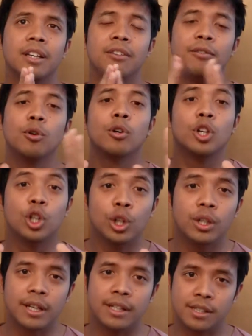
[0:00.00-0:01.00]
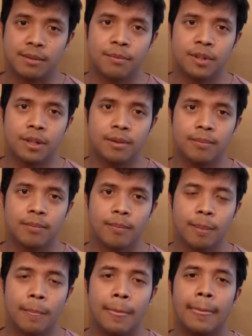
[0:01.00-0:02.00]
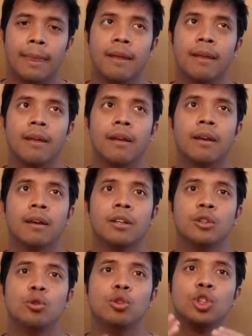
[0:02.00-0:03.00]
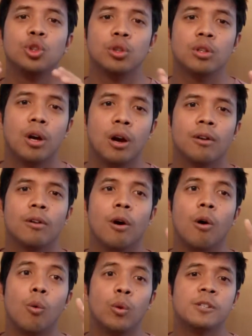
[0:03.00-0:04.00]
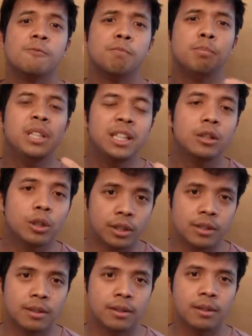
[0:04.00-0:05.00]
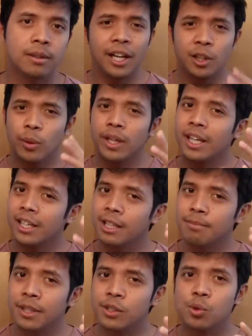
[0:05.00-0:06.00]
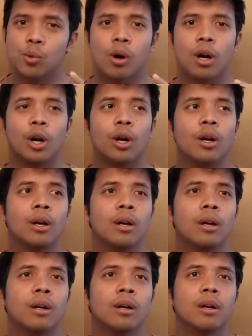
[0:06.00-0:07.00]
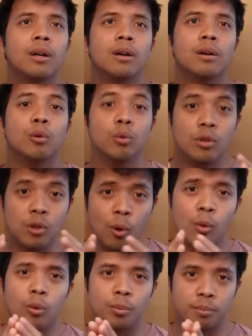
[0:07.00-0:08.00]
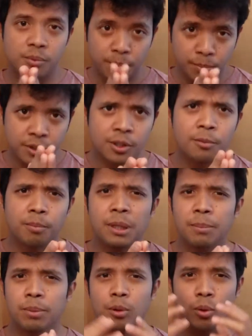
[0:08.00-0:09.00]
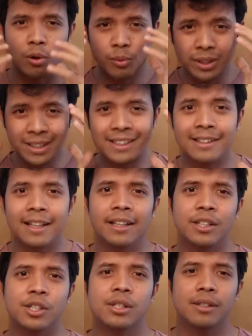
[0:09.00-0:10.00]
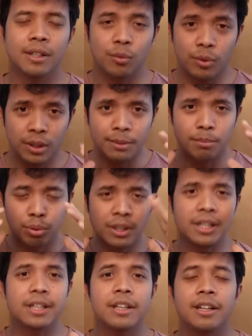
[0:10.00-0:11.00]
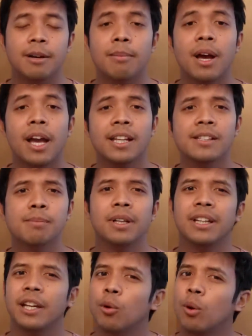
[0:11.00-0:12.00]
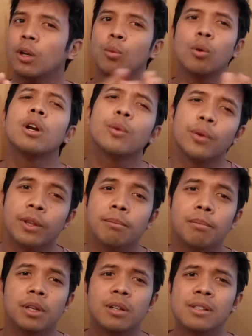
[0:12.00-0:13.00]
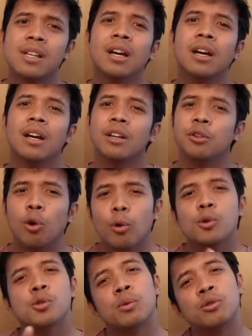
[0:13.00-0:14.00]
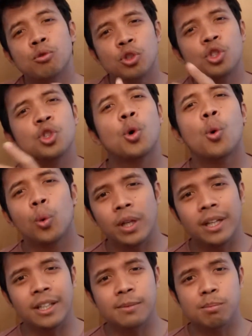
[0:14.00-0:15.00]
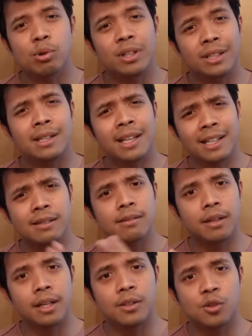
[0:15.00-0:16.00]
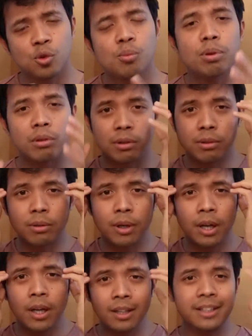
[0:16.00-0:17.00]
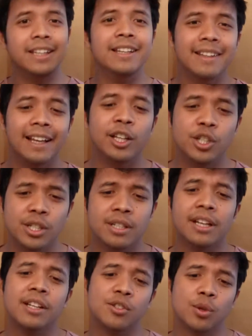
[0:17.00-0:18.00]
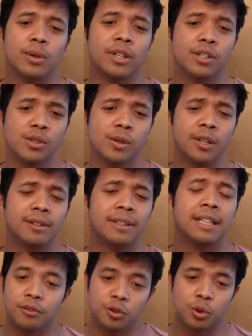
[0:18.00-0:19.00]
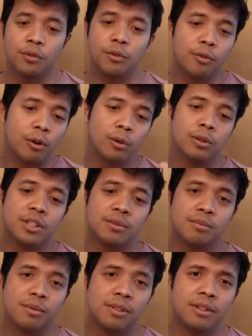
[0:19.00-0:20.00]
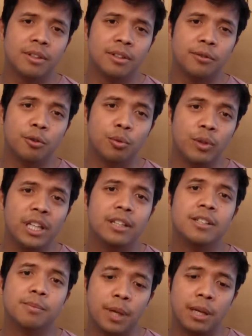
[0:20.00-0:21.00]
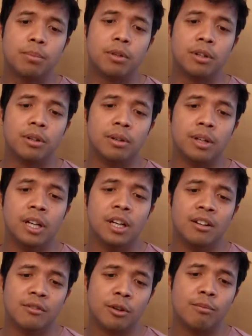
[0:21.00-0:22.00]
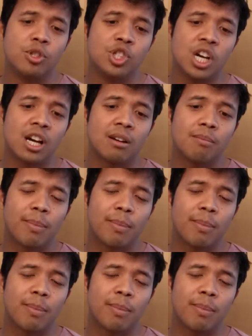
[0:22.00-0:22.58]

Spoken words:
if you're good at something, you should not always be good. I know academics who know certain people who are really intelligent and really brilliant in their minds, but they don't want to work with him because he always wants to show that he's brilliant and superly intelligent and so on and so on. So if you read this paper from Jaak